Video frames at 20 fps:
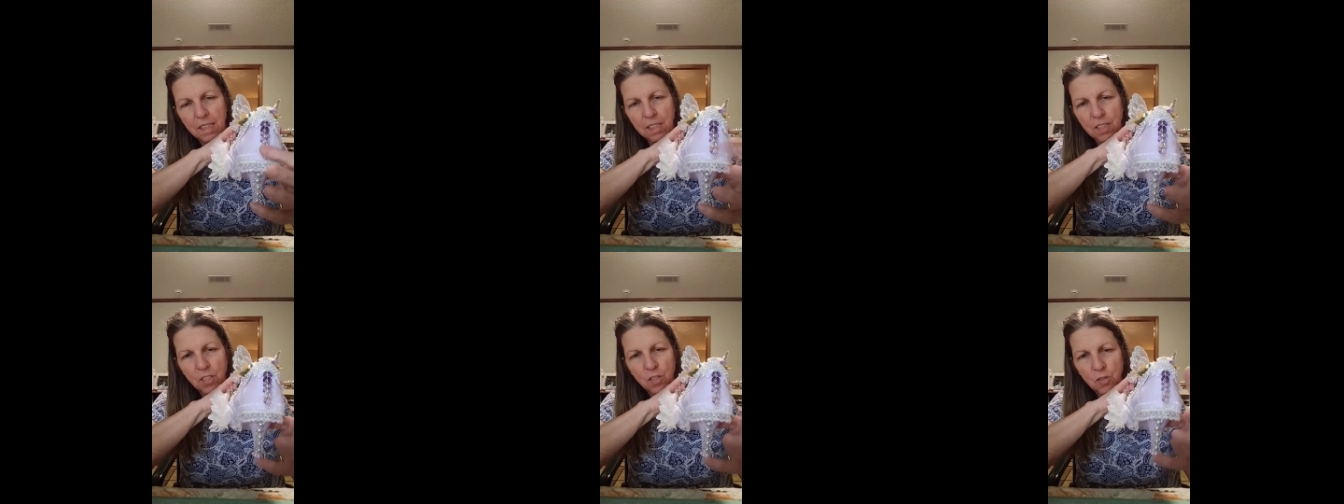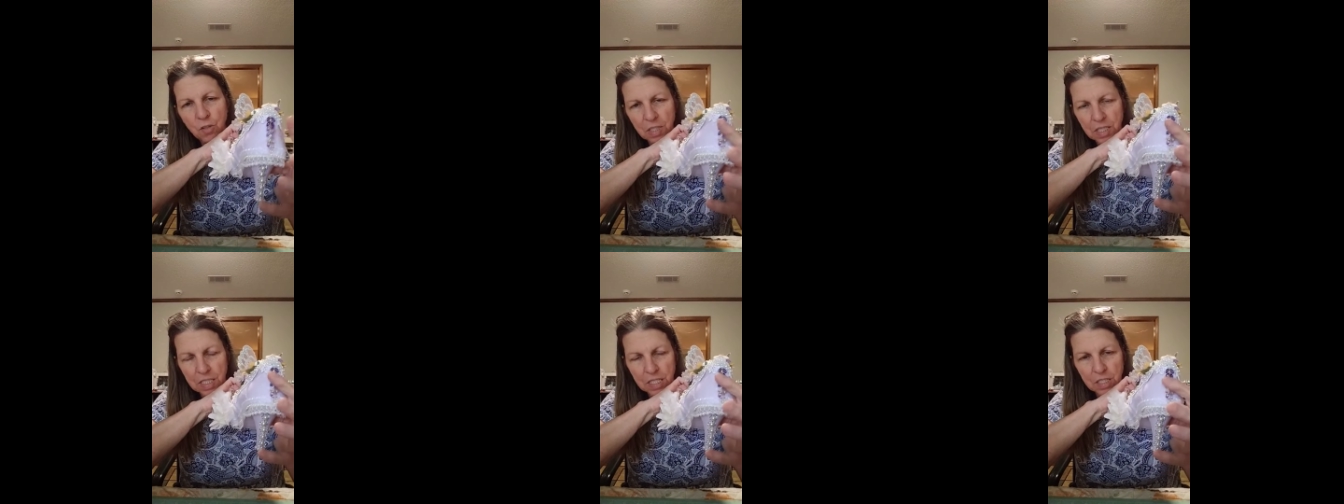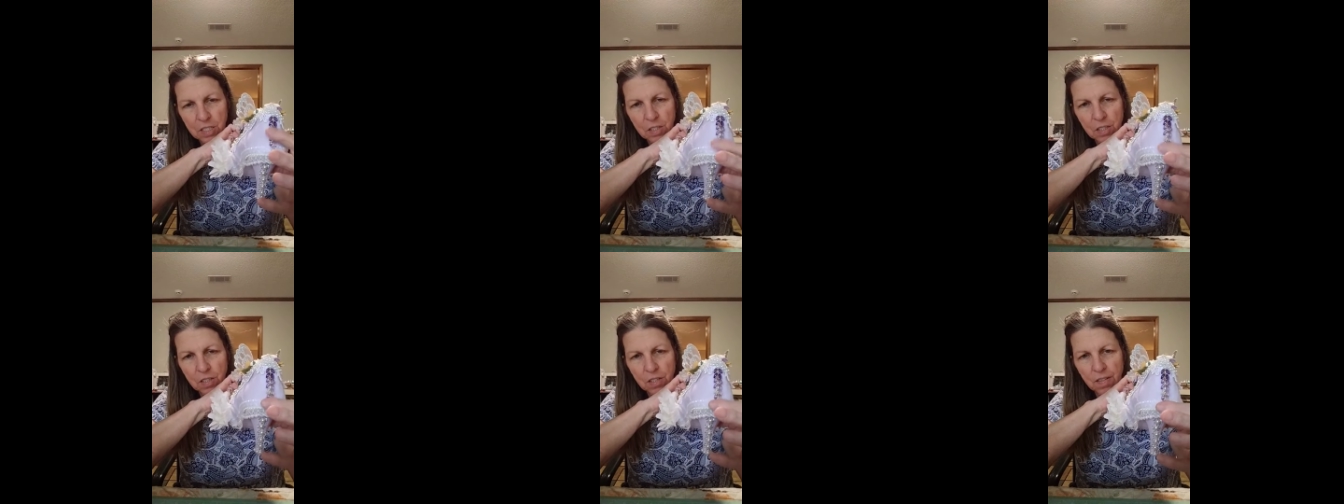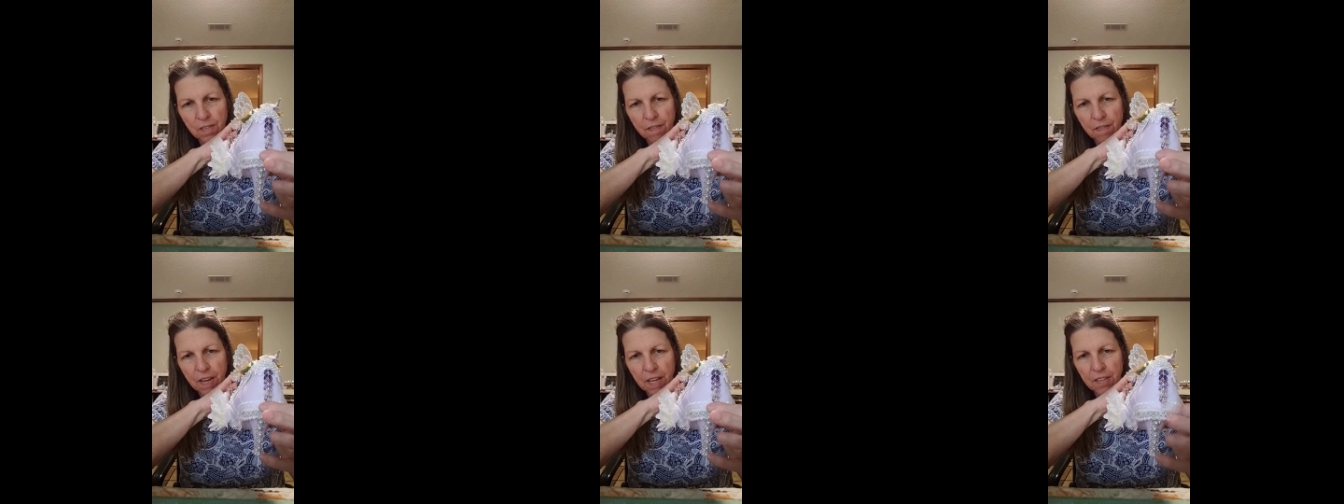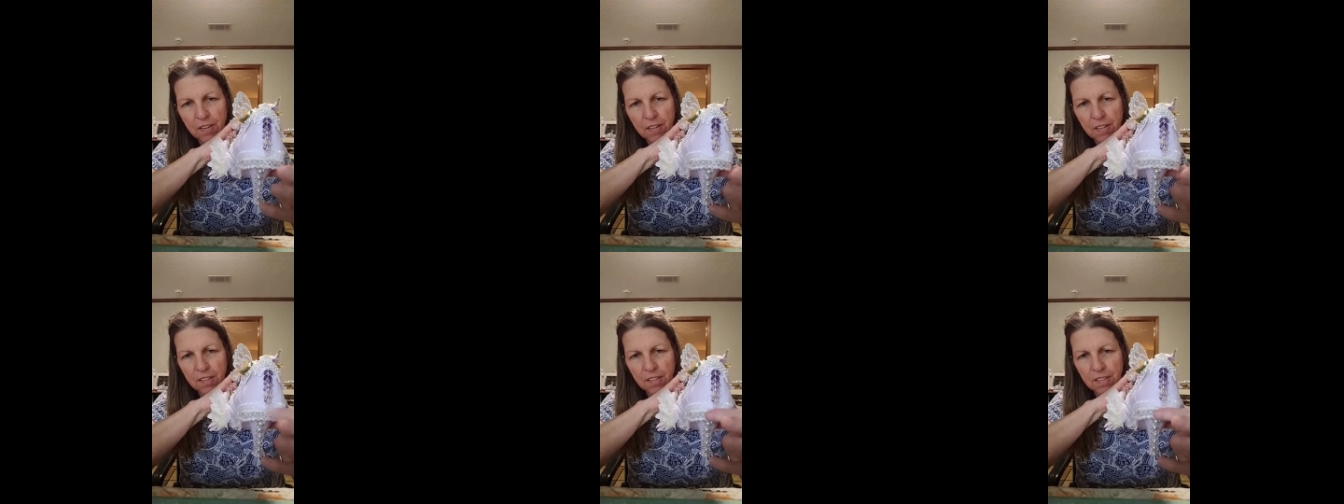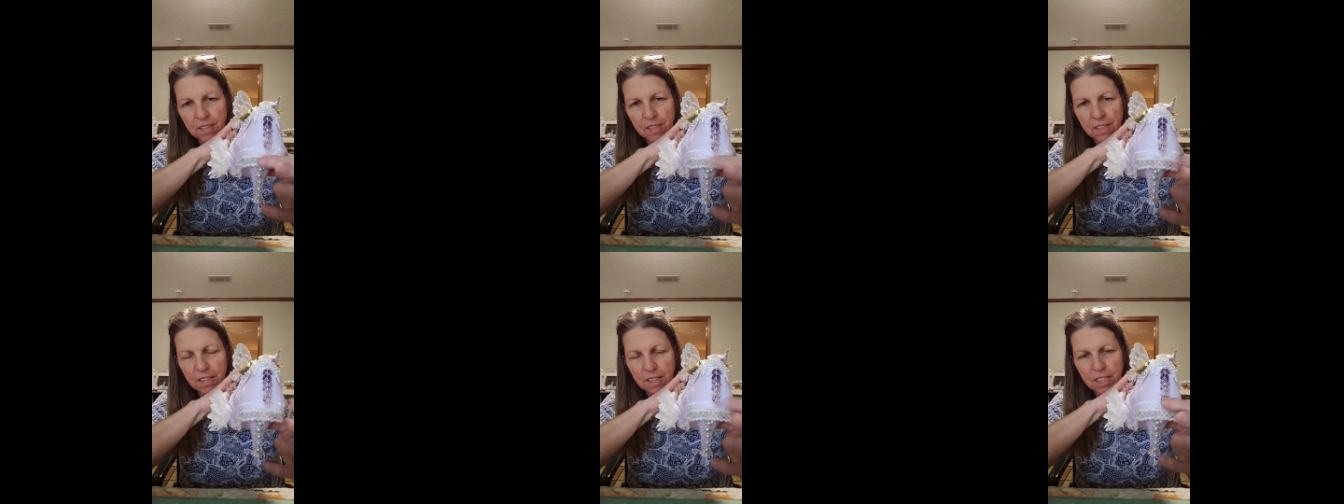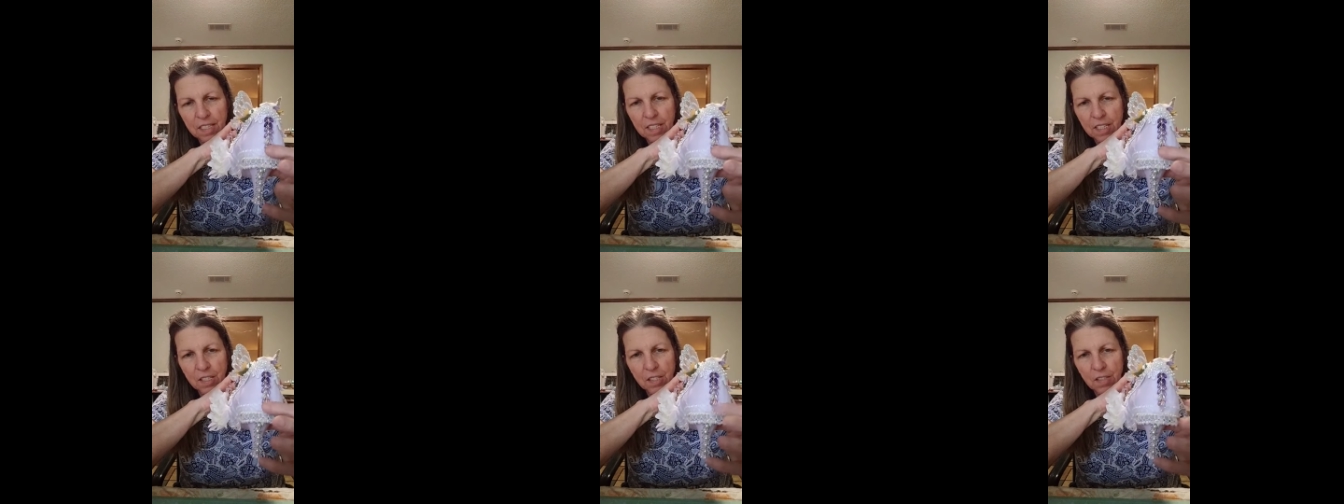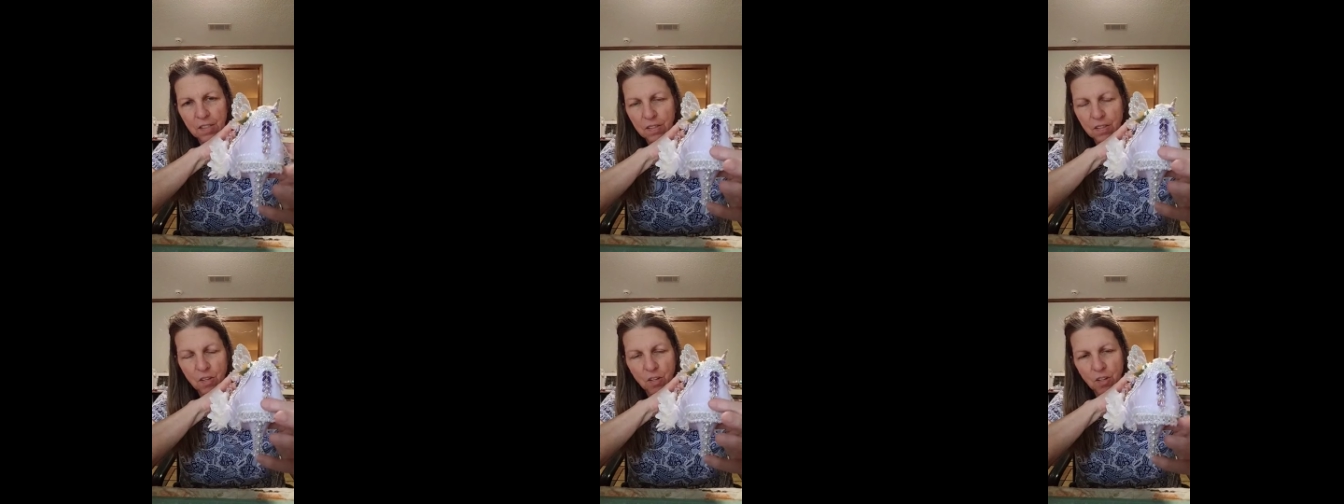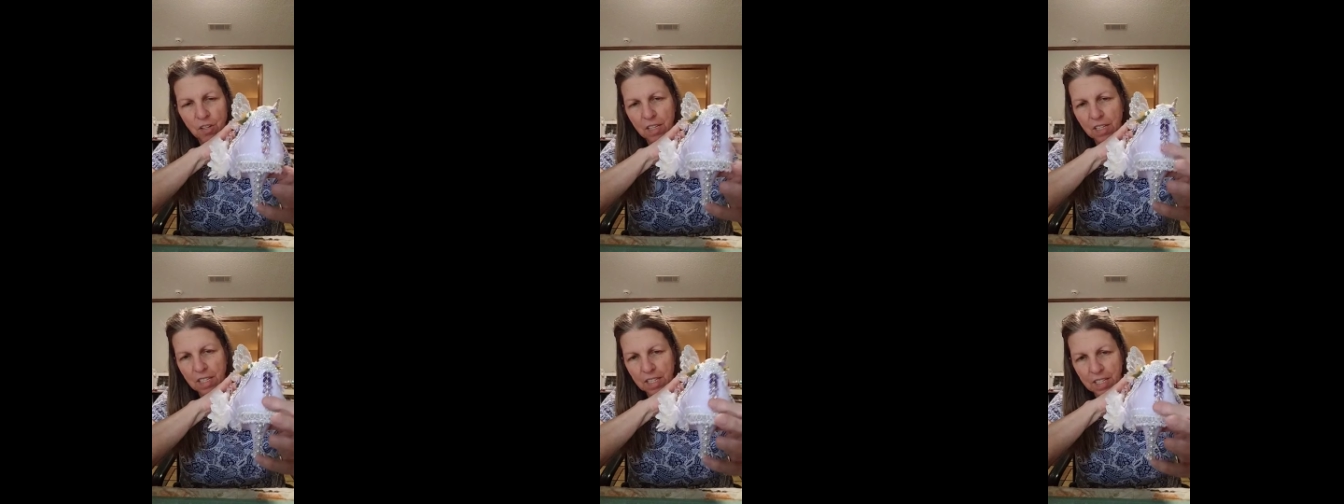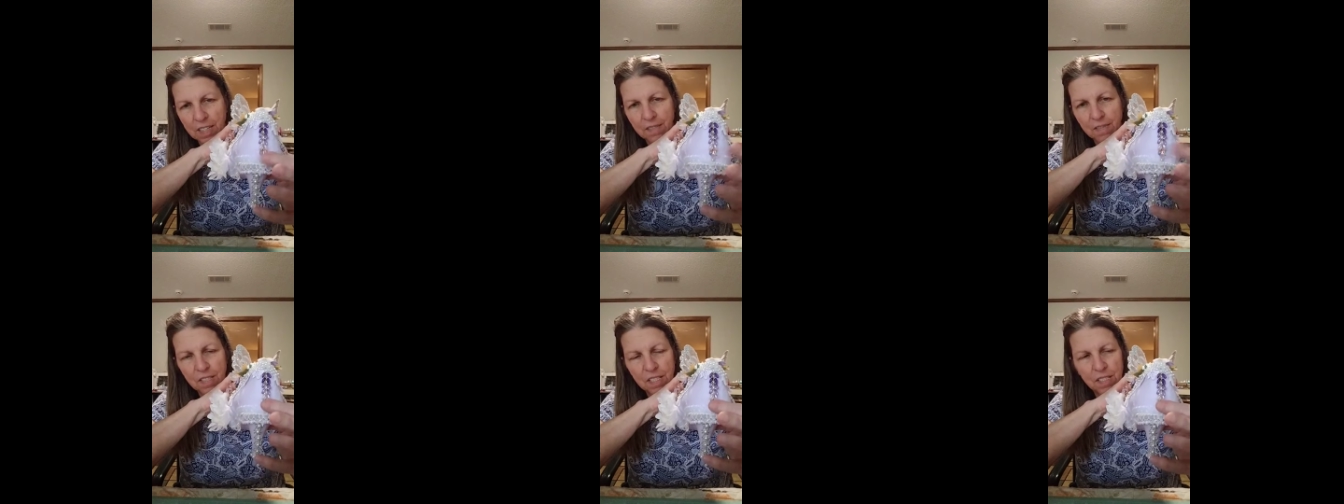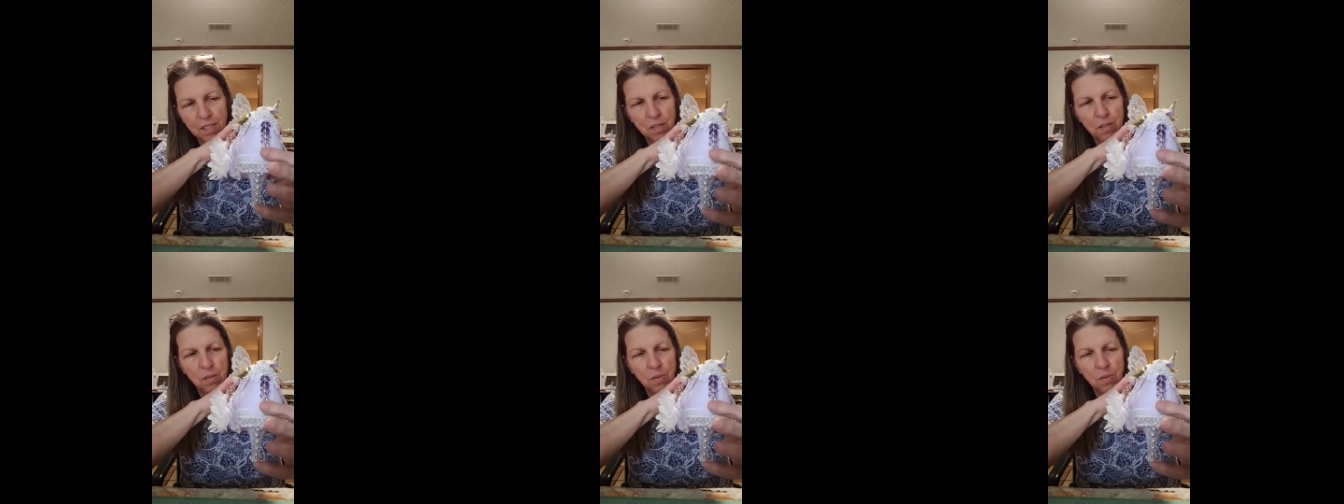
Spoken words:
crystal feather here, or leaves,